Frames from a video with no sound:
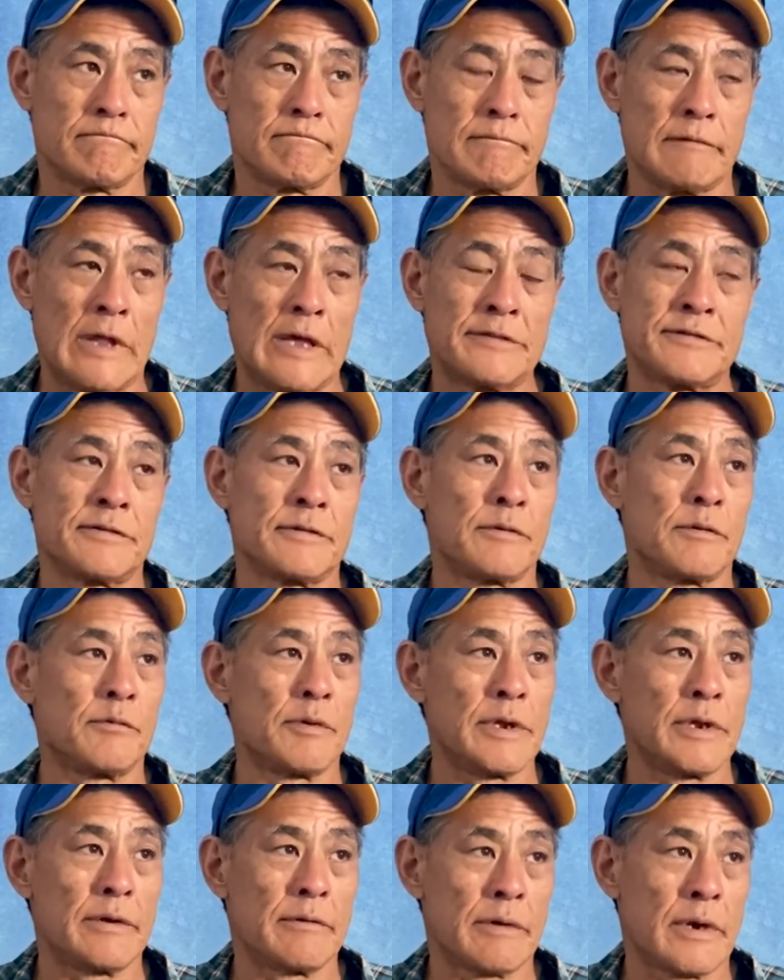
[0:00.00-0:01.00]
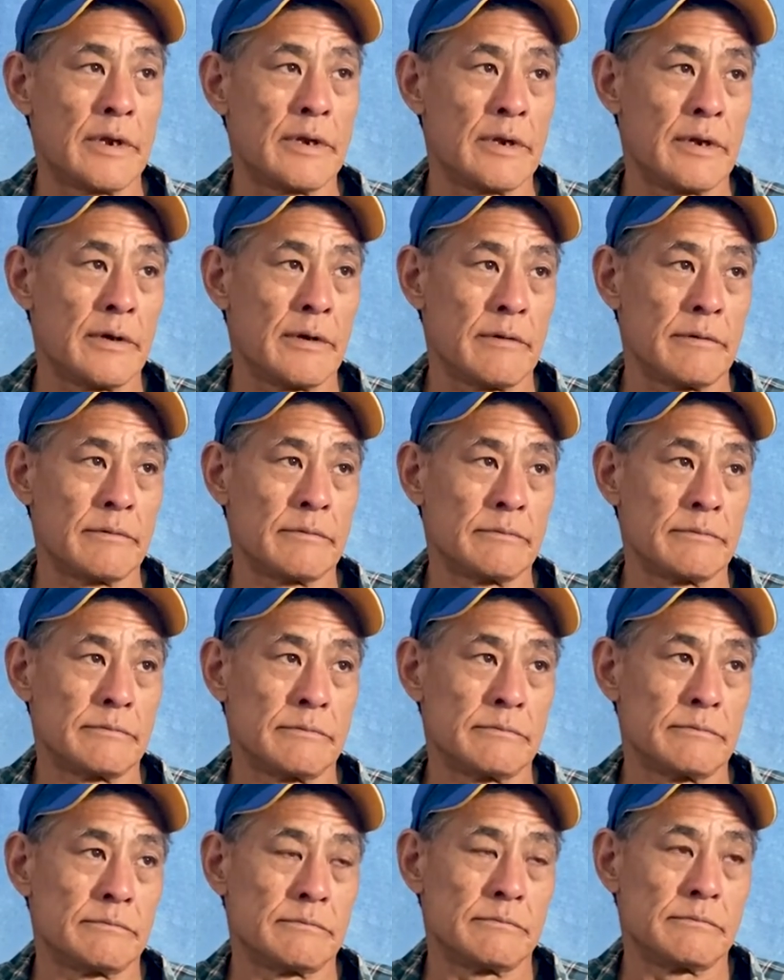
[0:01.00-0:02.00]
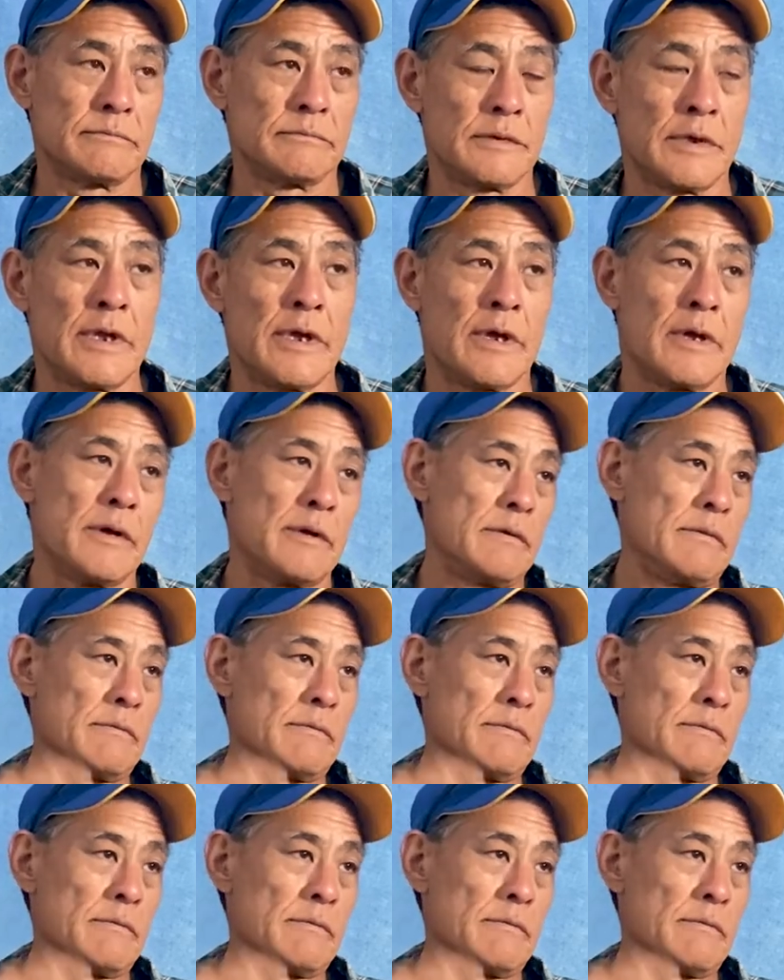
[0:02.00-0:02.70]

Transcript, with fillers: less than a week right now. Less than a week? Yeah.